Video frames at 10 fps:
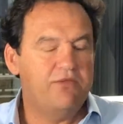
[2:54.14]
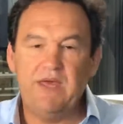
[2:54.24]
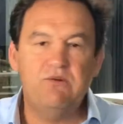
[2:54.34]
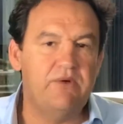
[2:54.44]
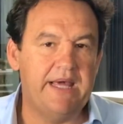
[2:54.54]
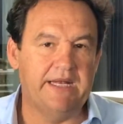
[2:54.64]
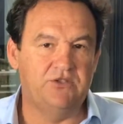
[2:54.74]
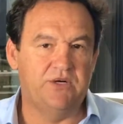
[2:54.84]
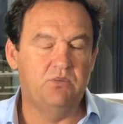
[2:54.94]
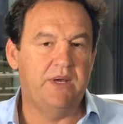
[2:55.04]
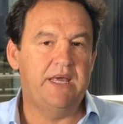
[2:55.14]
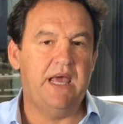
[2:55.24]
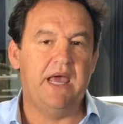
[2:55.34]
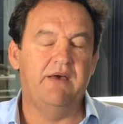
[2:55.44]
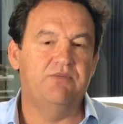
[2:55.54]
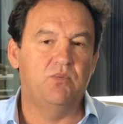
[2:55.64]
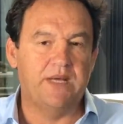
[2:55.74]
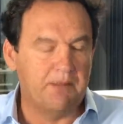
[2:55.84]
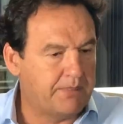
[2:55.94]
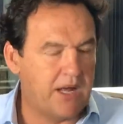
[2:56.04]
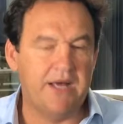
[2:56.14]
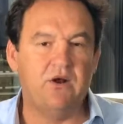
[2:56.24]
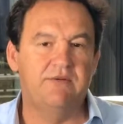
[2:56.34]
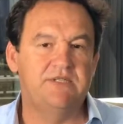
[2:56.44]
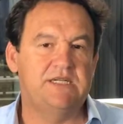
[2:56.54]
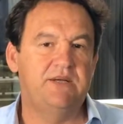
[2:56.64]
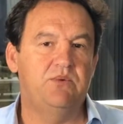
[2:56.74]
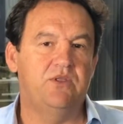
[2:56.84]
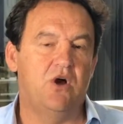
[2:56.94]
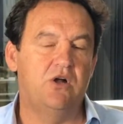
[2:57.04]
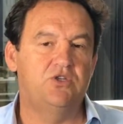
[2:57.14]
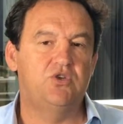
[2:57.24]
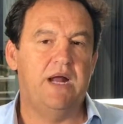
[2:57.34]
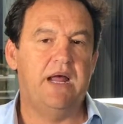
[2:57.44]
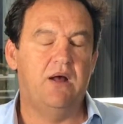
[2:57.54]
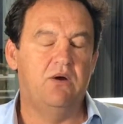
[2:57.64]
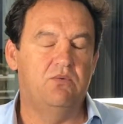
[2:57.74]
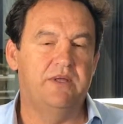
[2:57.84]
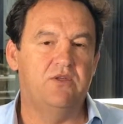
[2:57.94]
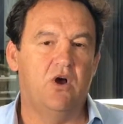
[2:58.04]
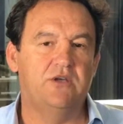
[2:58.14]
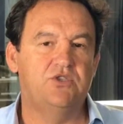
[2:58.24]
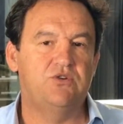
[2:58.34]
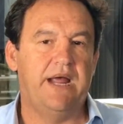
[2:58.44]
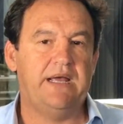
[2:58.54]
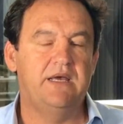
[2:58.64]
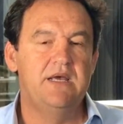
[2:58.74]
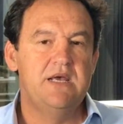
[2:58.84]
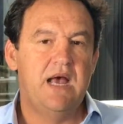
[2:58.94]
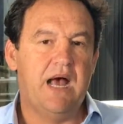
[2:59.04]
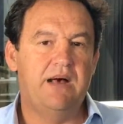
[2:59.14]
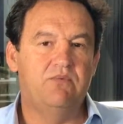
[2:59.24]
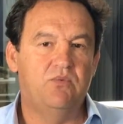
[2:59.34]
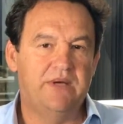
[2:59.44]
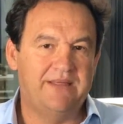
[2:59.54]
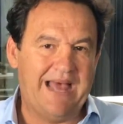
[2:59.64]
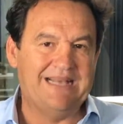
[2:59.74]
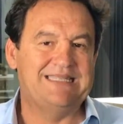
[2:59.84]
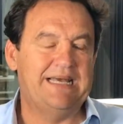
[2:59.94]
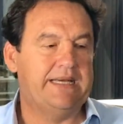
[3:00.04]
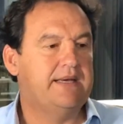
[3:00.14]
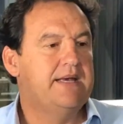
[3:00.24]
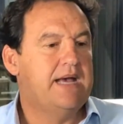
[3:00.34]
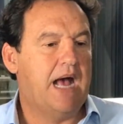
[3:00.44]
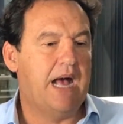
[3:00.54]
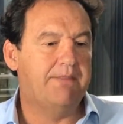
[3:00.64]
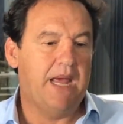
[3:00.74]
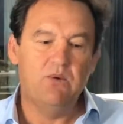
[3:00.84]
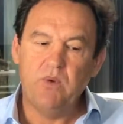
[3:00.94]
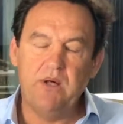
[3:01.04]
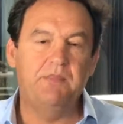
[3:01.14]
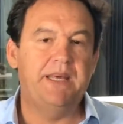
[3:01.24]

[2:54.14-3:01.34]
Then regulatory, we're compliant obviously with AUSTRAC, with ASIC, and we'll